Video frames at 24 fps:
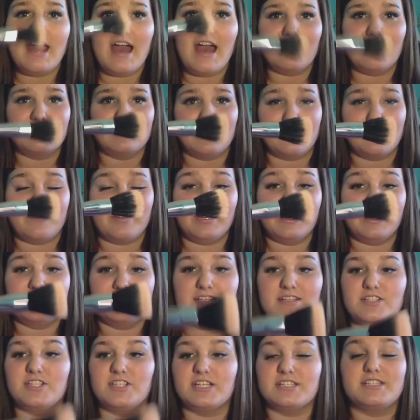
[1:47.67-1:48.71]
I would definitely
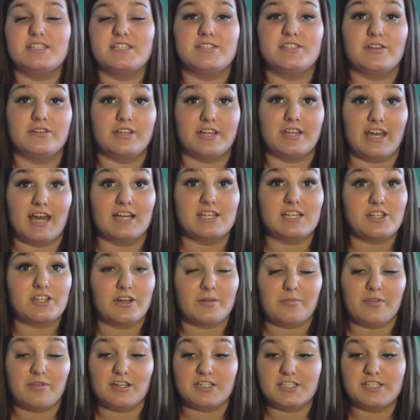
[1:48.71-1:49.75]
suggest the Sonia
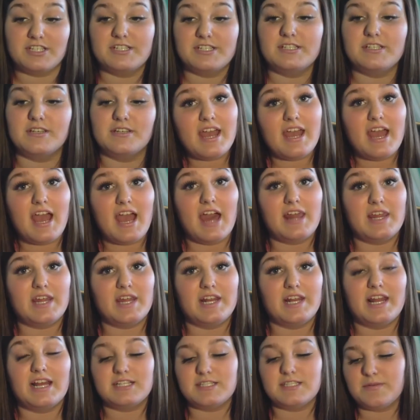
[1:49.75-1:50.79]
Kashuk brushes. And then
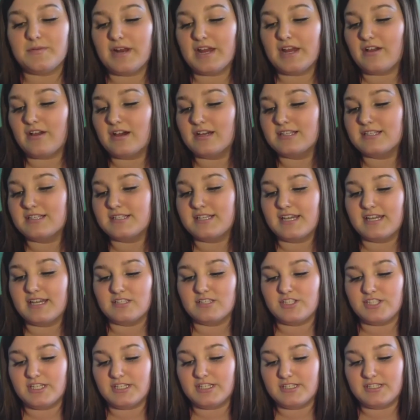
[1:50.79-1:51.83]
the next one I got is a
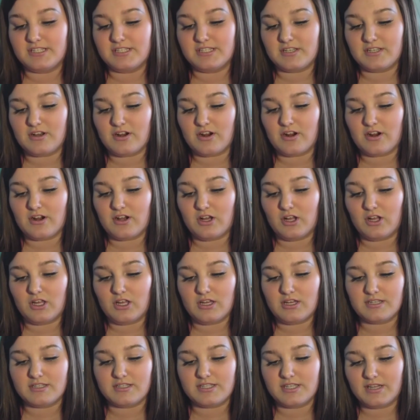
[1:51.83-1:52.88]
Jessie's Girl
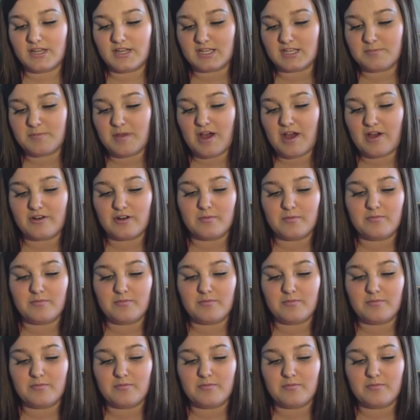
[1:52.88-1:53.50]
Deluxe Powder